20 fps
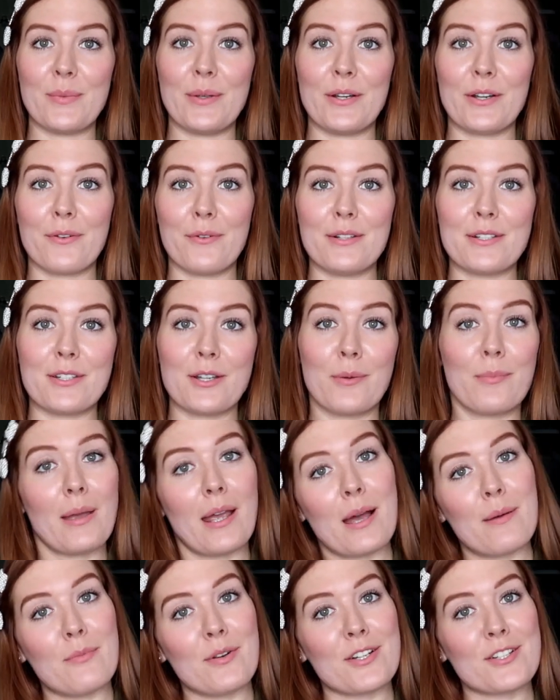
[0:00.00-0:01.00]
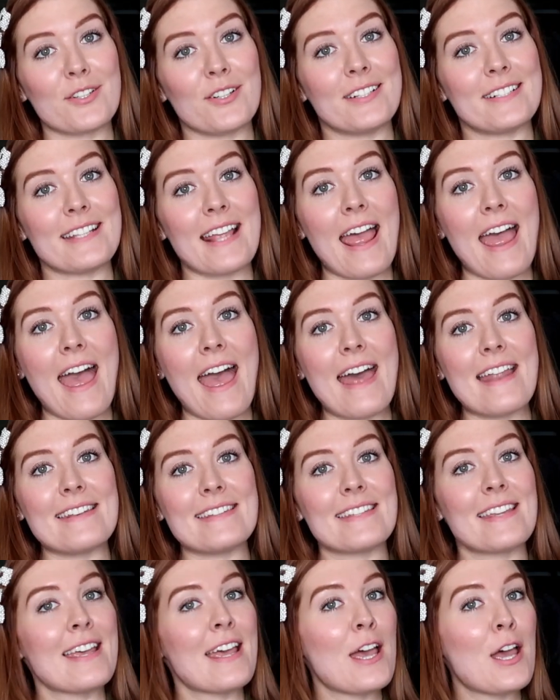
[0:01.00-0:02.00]
We are going to go pick up more shirts
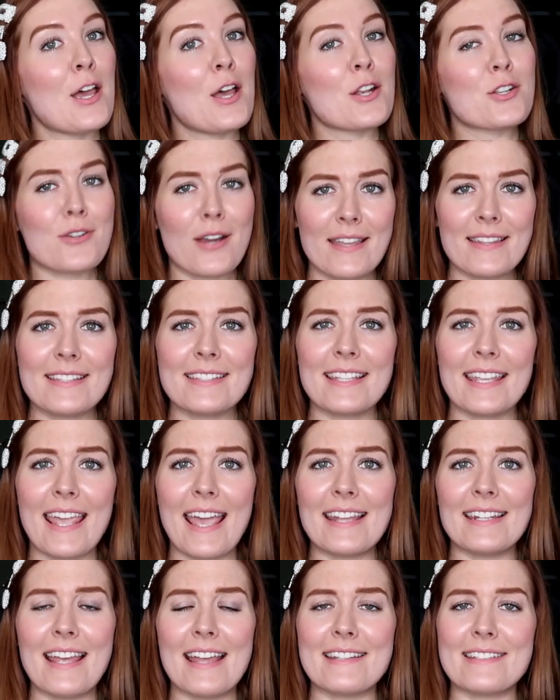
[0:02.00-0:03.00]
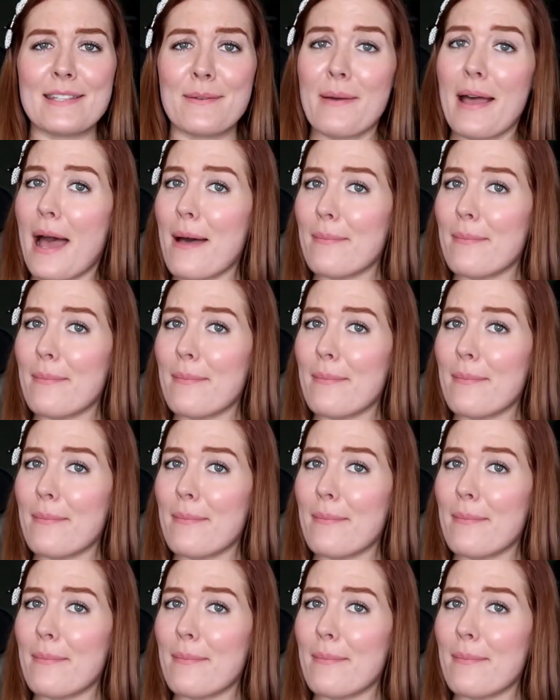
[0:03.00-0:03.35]
and try this again and see what